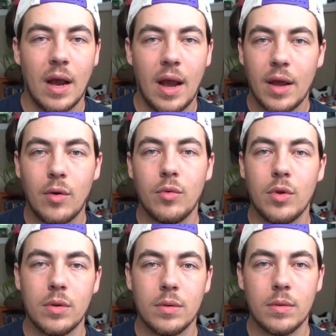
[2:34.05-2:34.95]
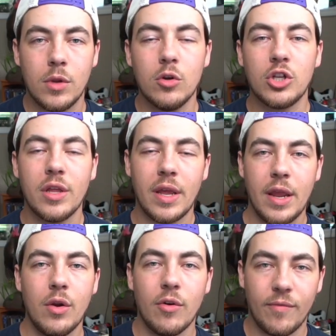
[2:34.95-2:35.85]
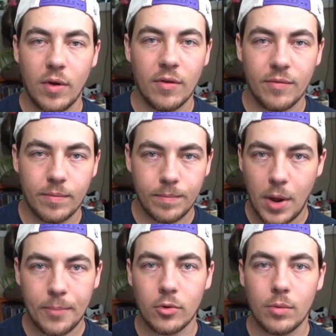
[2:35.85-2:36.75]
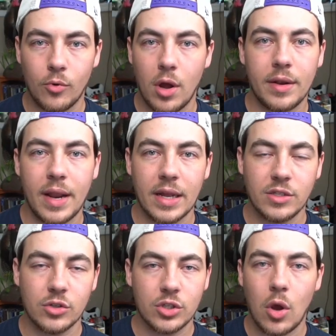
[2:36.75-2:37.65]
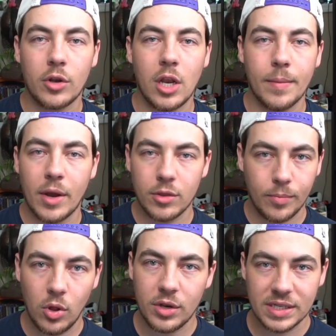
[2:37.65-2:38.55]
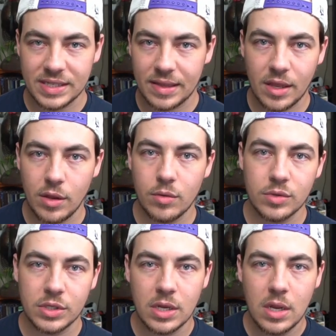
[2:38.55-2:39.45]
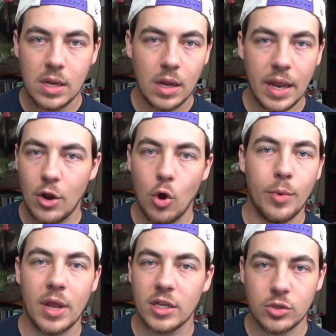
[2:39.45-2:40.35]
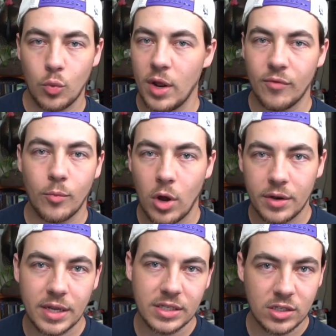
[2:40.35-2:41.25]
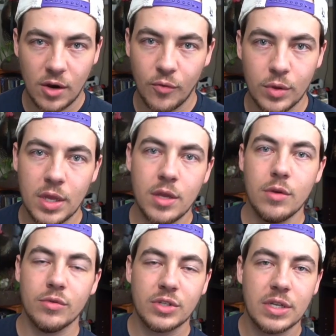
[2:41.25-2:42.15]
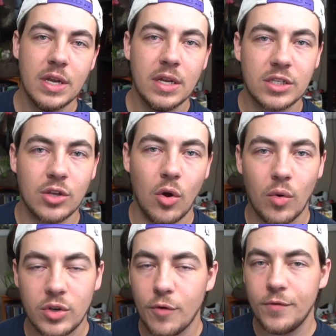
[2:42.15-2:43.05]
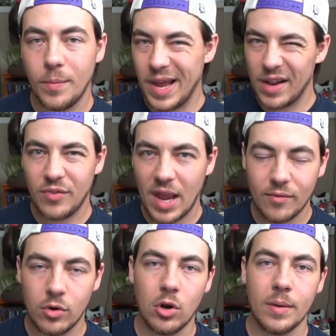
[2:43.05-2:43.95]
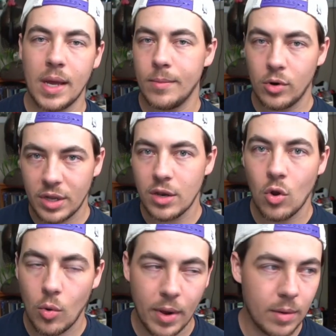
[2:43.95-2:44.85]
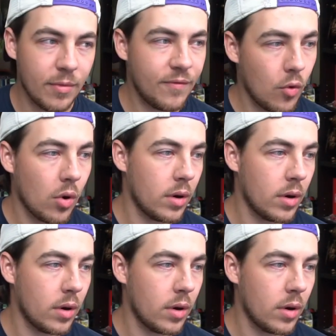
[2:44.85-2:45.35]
I don't usually hear of, of popular broadcasters talking about the plugins that they use in O B S or whatever broadcasting software they use. So don't feel bad if you haven't heard about them or didn't know about them before.